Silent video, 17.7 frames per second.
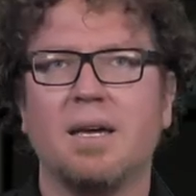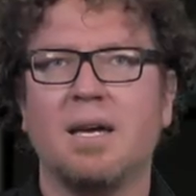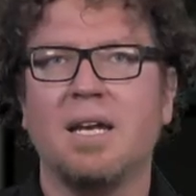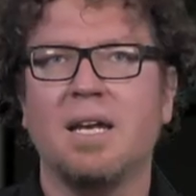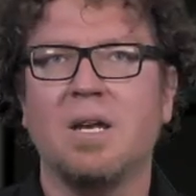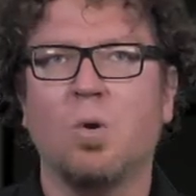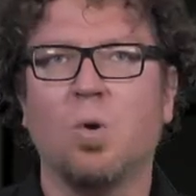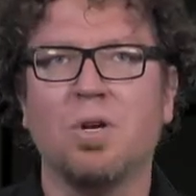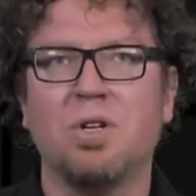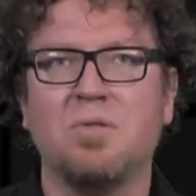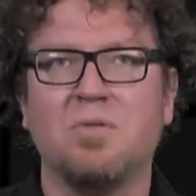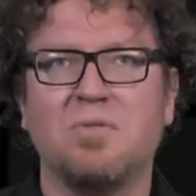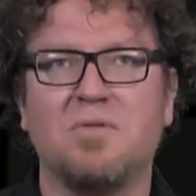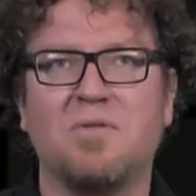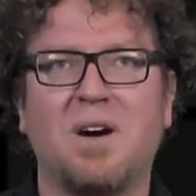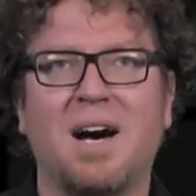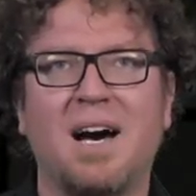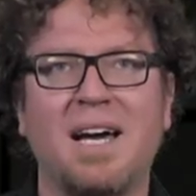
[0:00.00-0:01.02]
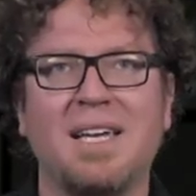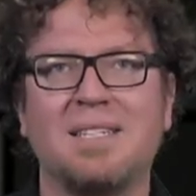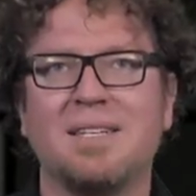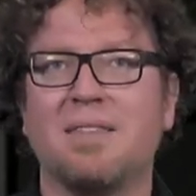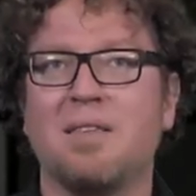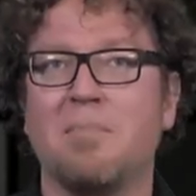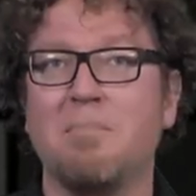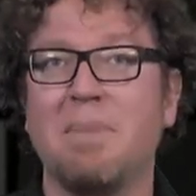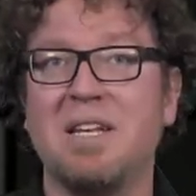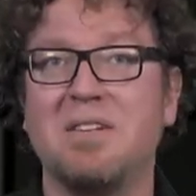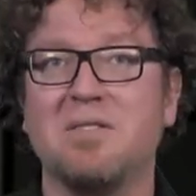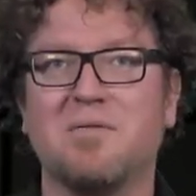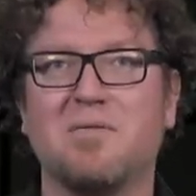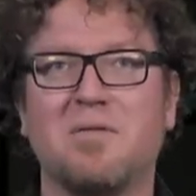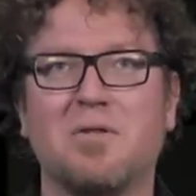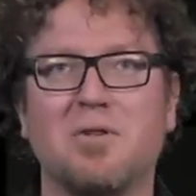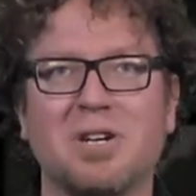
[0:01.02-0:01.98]
in order to find the
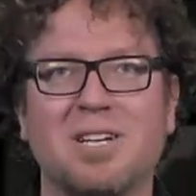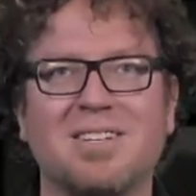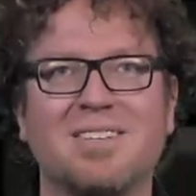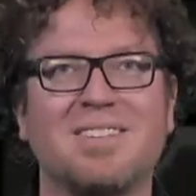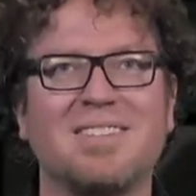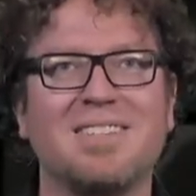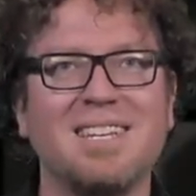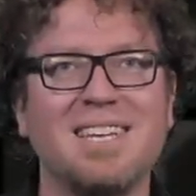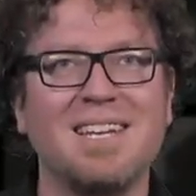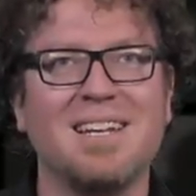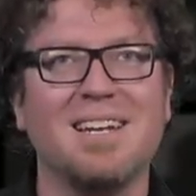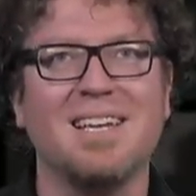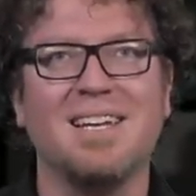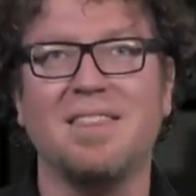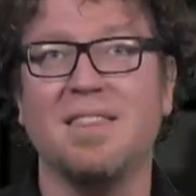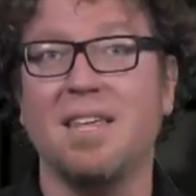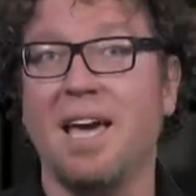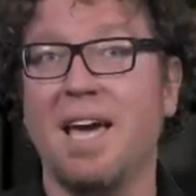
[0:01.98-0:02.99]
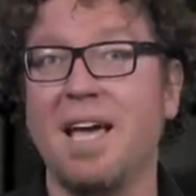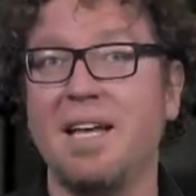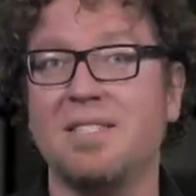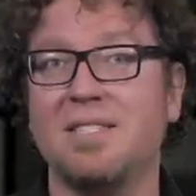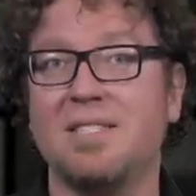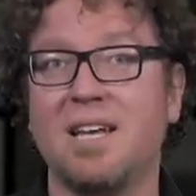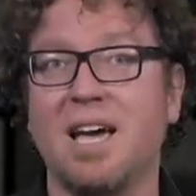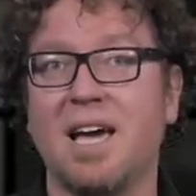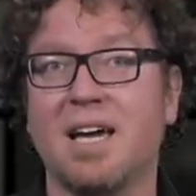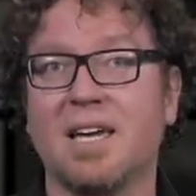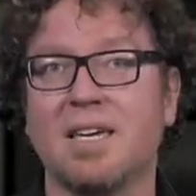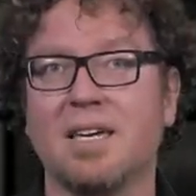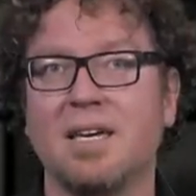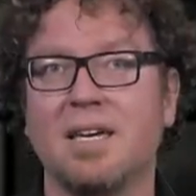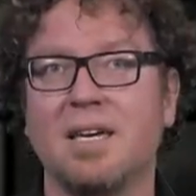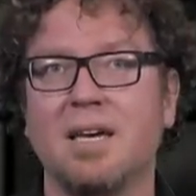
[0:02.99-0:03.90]
metaphorical needle in the haystack,